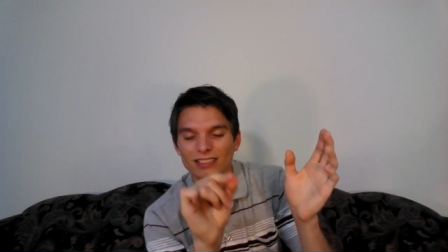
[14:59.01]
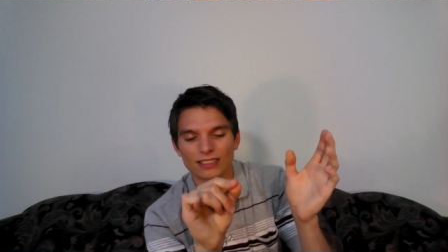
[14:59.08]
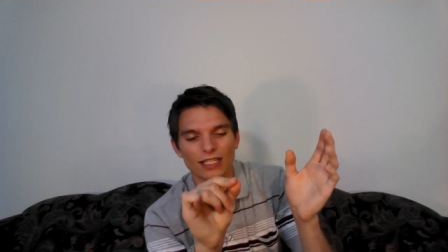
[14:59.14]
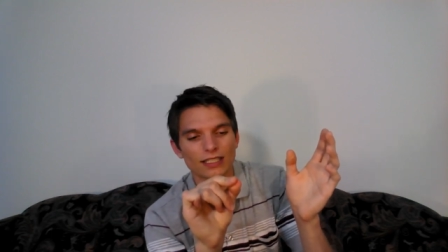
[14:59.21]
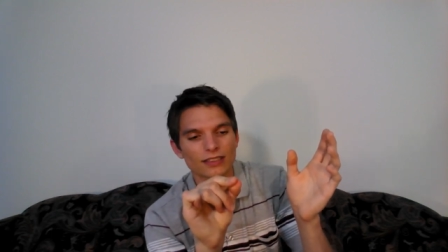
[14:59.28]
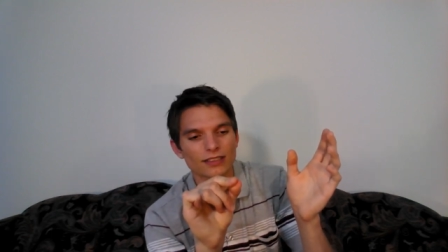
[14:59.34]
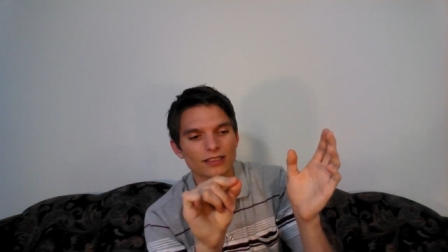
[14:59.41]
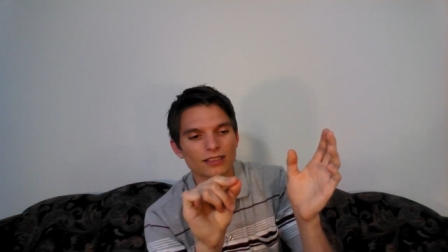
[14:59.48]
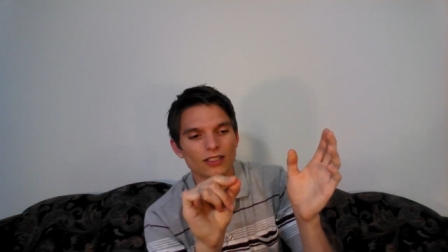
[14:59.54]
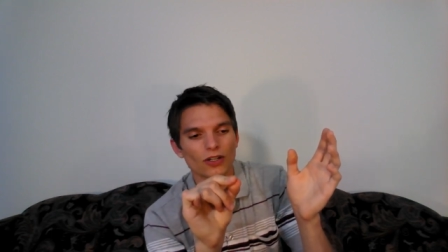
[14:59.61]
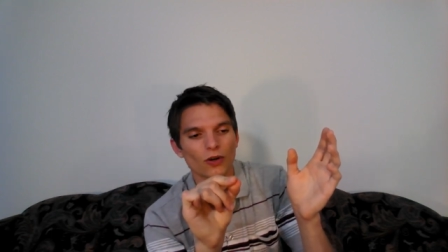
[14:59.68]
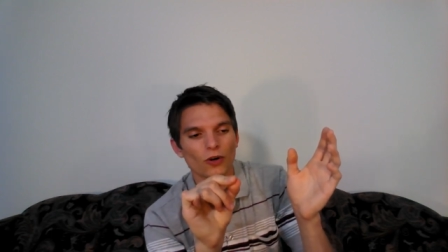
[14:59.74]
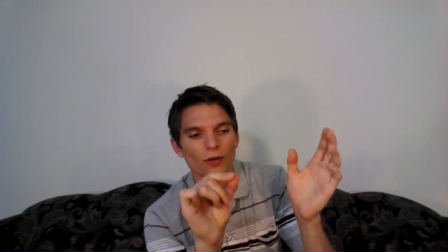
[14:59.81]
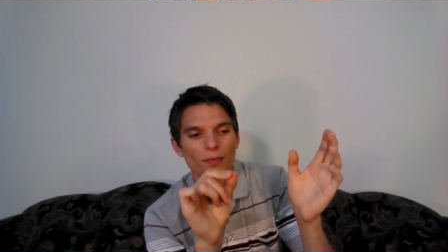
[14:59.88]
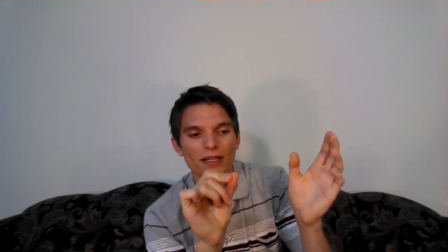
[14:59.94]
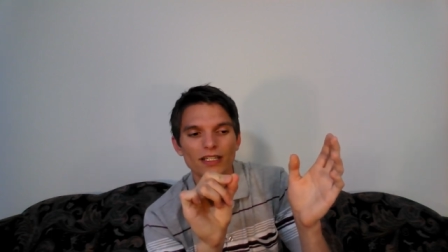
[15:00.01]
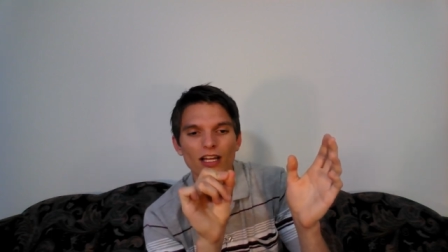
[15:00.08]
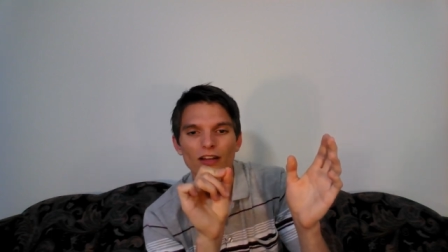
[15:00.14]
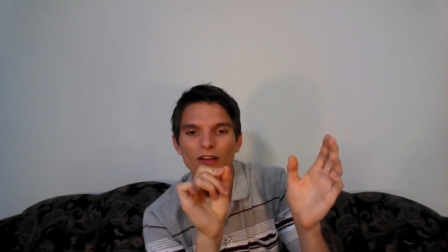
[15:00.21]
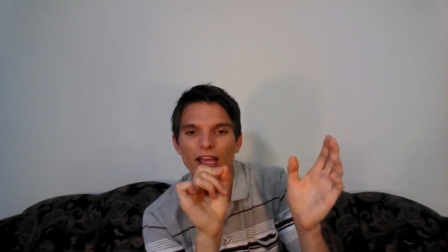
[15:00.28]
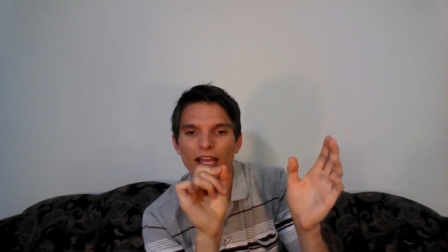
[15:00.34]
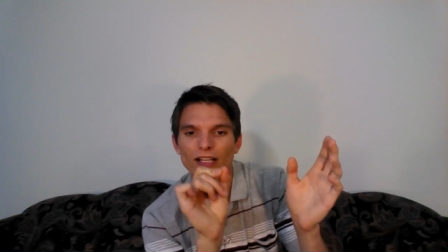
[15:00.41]
sense, or it might
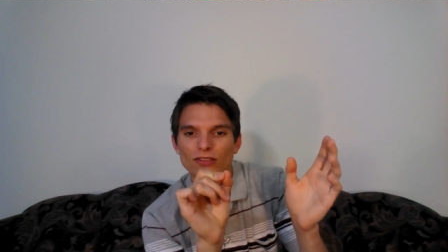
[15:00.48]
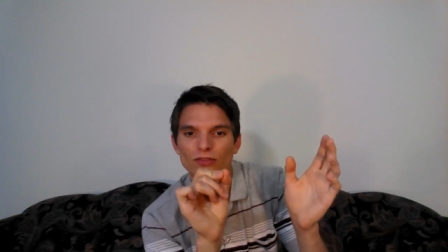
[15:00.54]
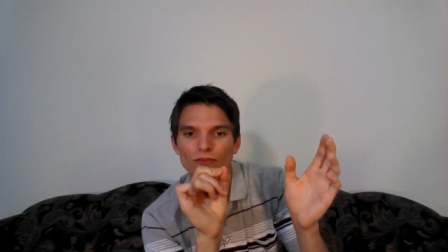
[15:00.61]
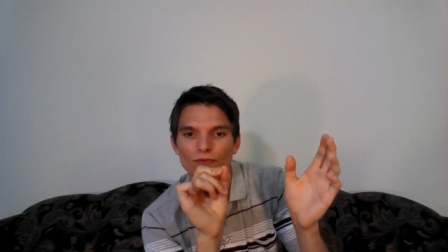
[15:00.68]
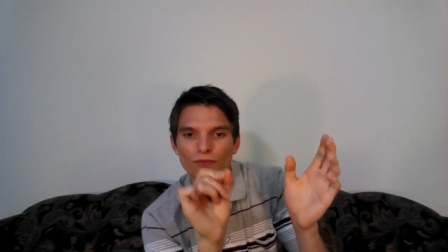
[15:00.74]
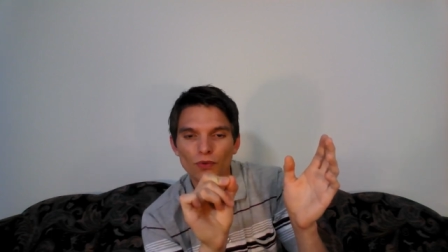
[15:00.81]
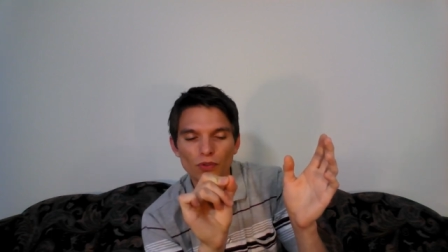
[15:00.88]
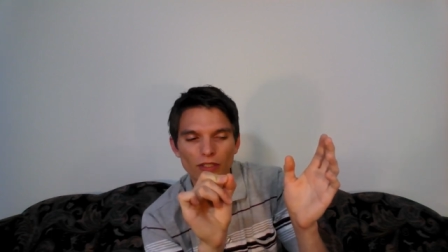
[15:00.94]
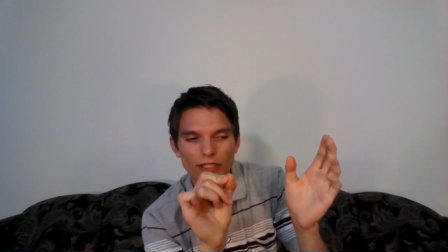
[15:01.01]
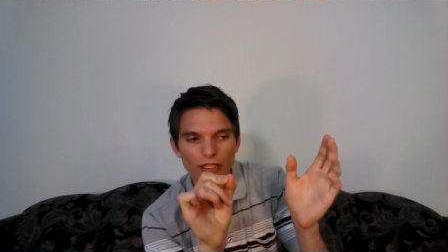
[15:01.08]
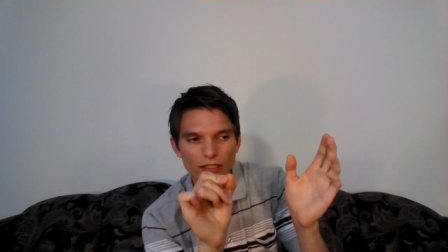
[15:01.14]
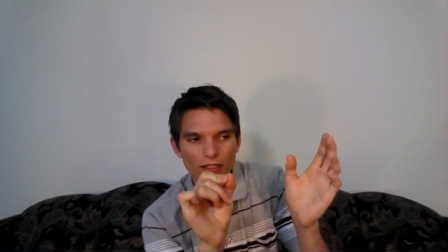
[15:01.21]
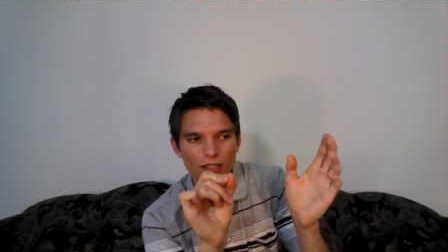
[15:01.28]
not answer fully,